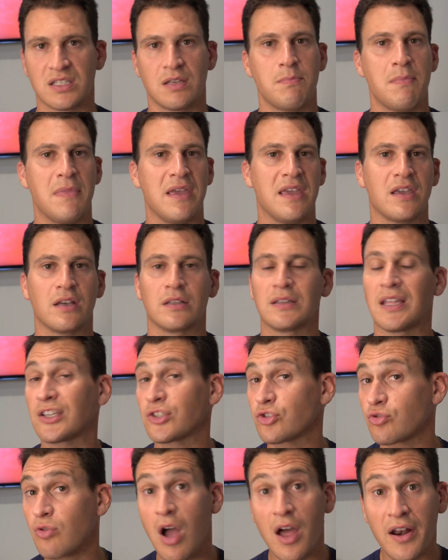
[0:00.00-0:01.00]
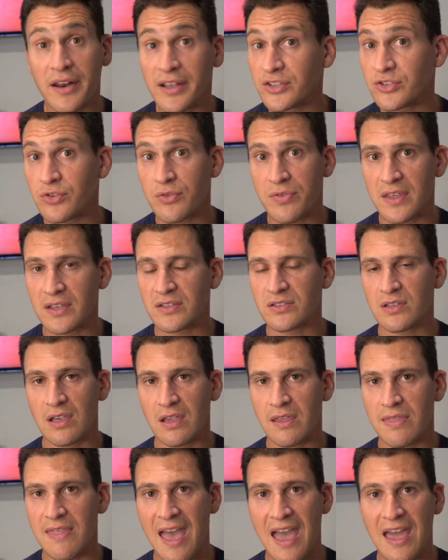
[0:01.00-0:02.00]
to make electronics or things
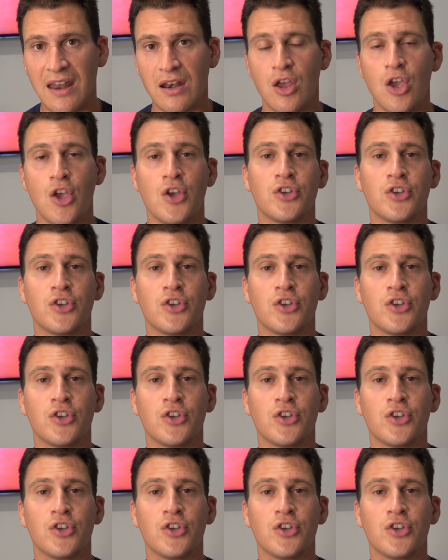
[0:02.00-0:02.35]
like that.